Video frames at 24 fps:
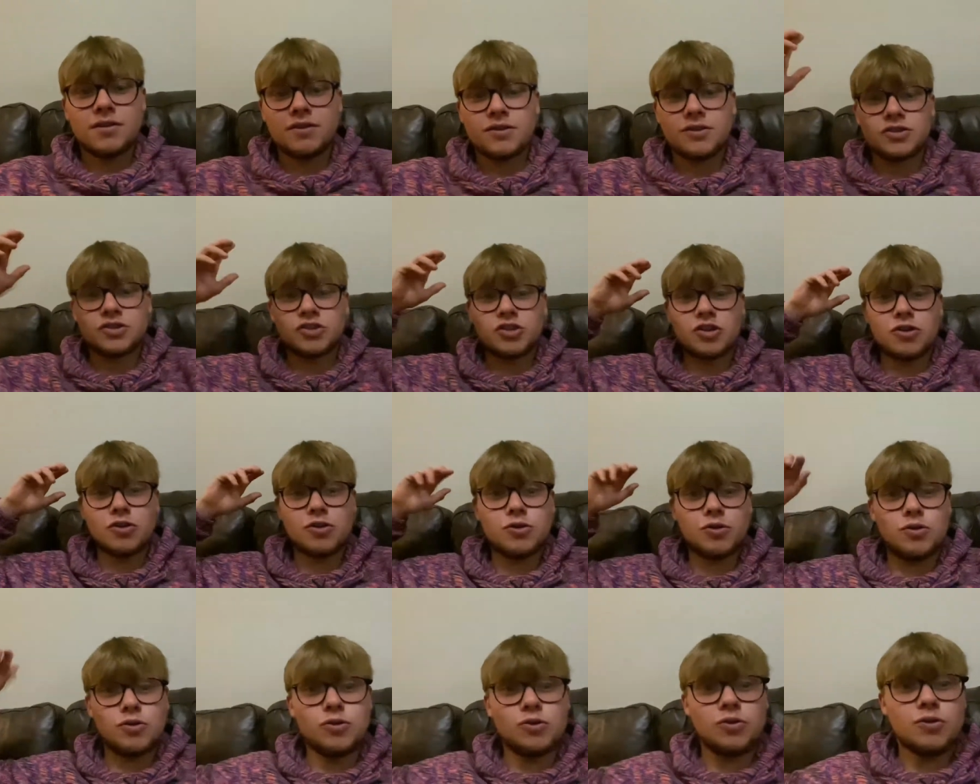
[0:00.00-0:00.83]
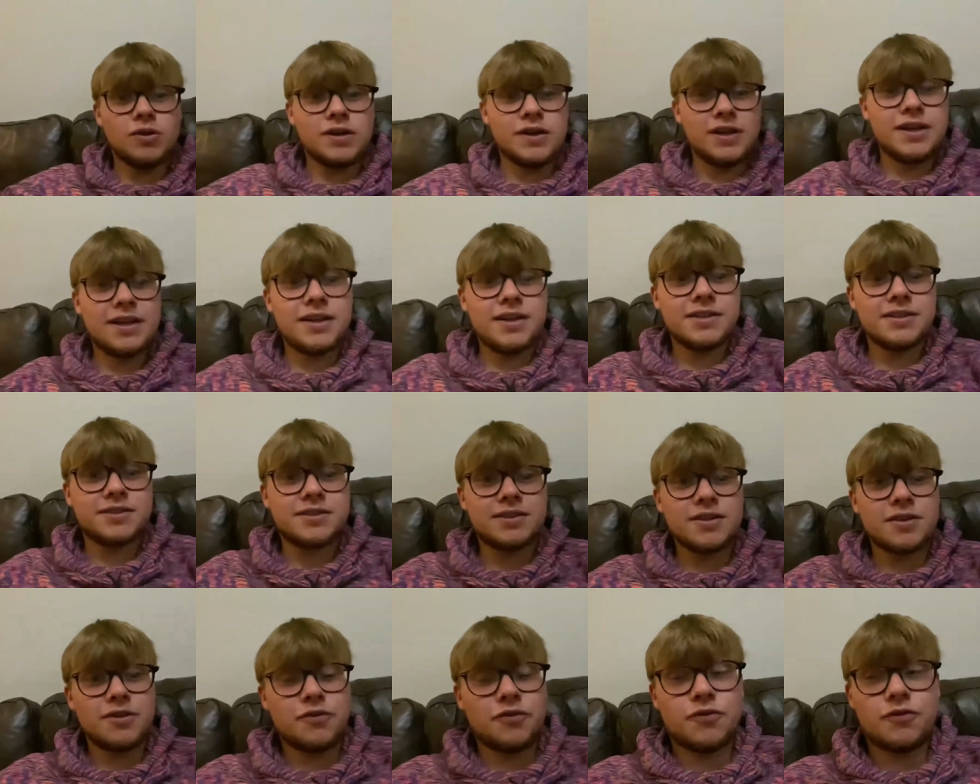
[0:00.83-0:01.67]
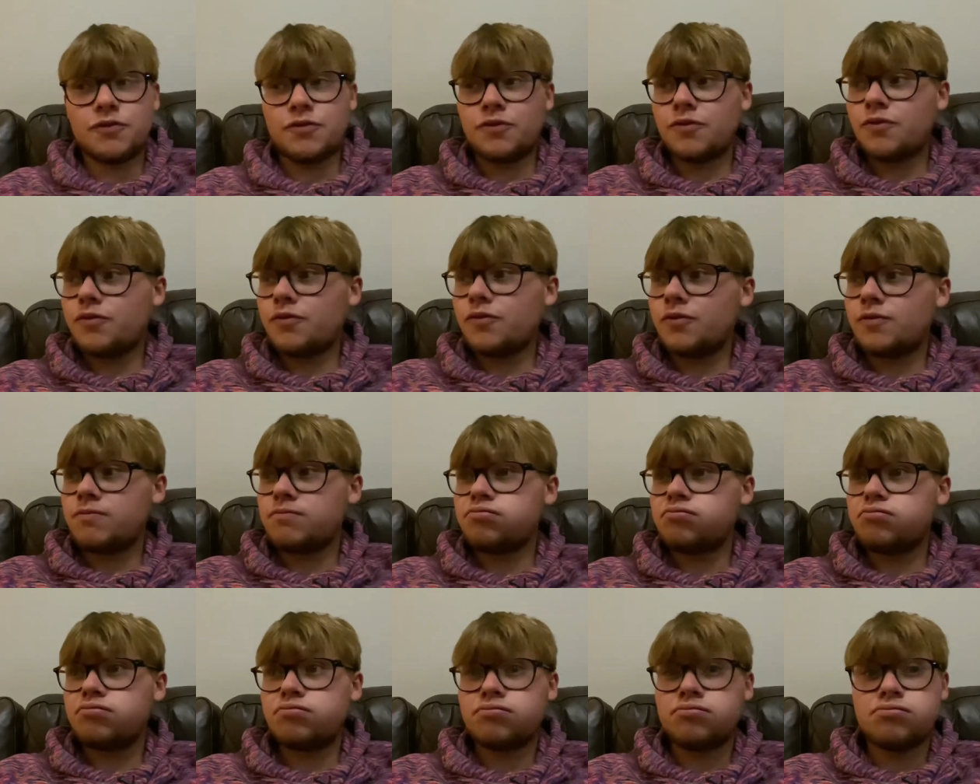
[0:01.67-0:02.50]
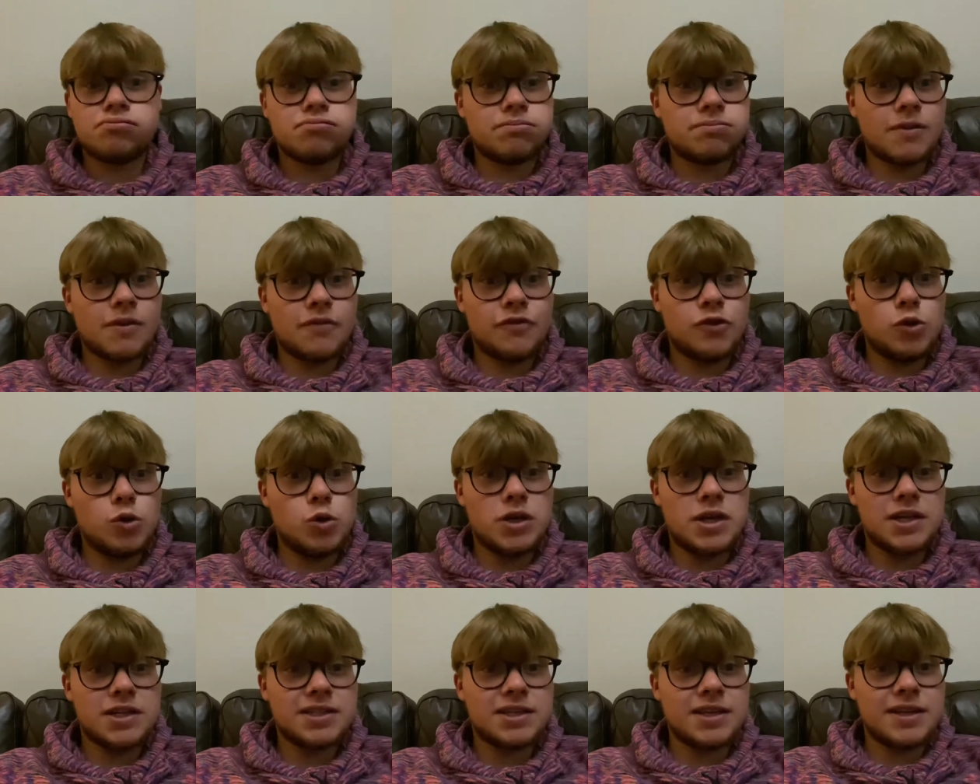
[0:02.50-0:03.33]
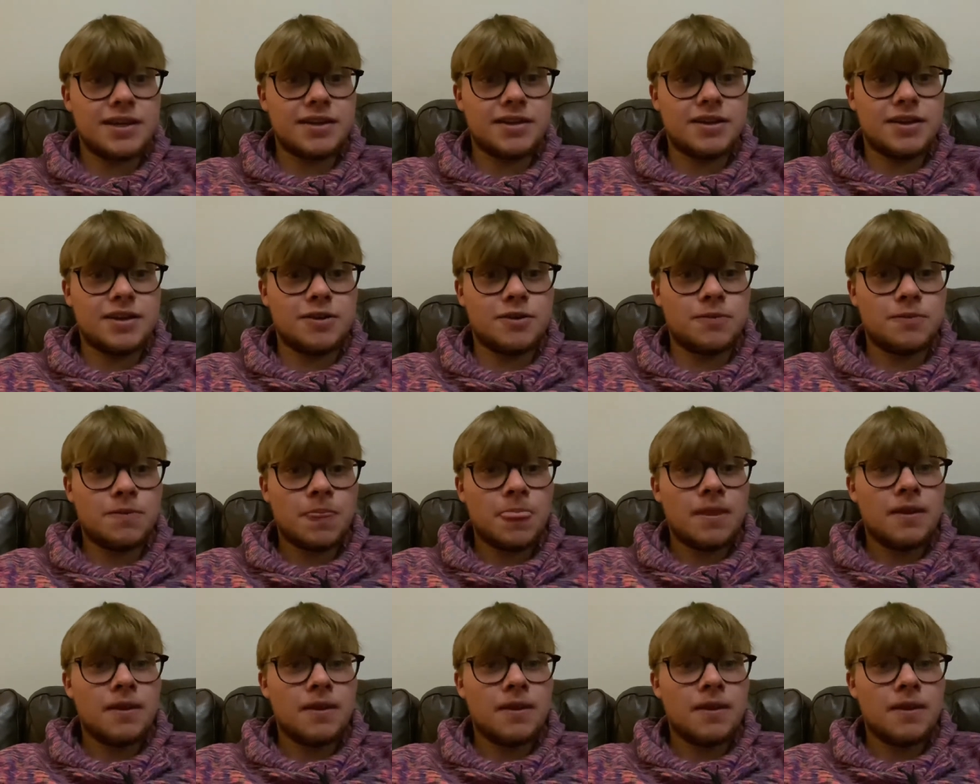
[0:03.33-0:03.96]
So it's a a few days later now.